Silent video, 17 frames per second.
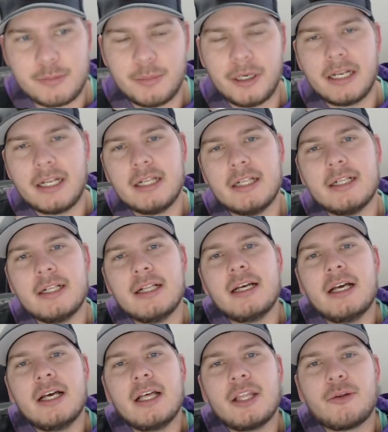But
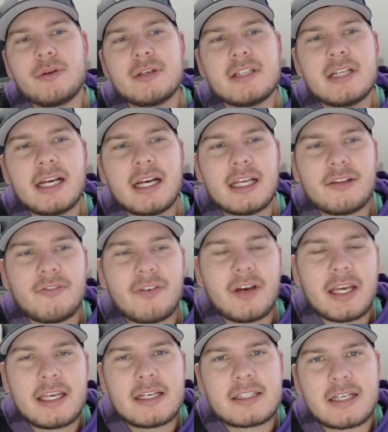the reason I got the
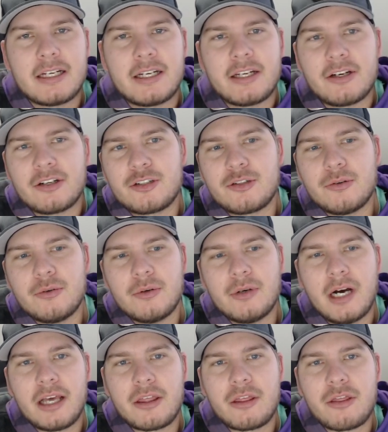Vikings on here, do
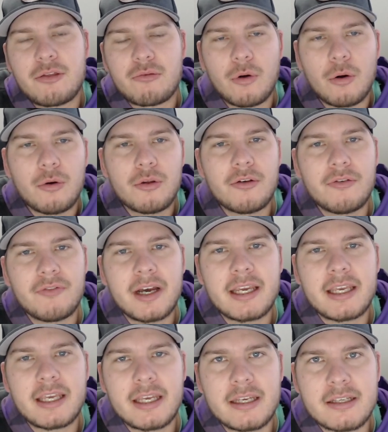I throw the
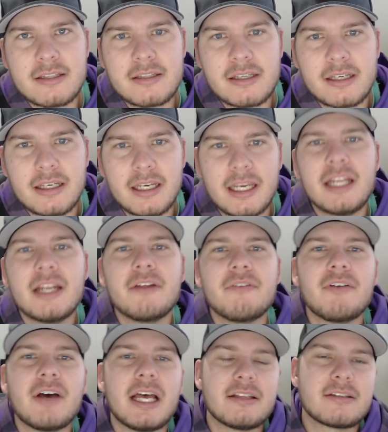Vikings in
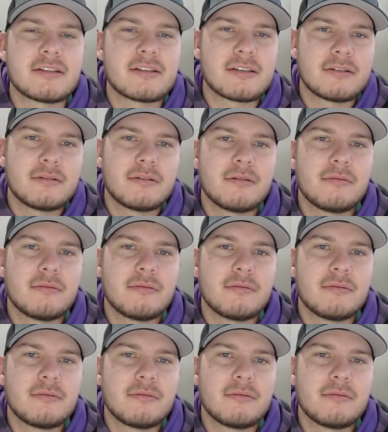events?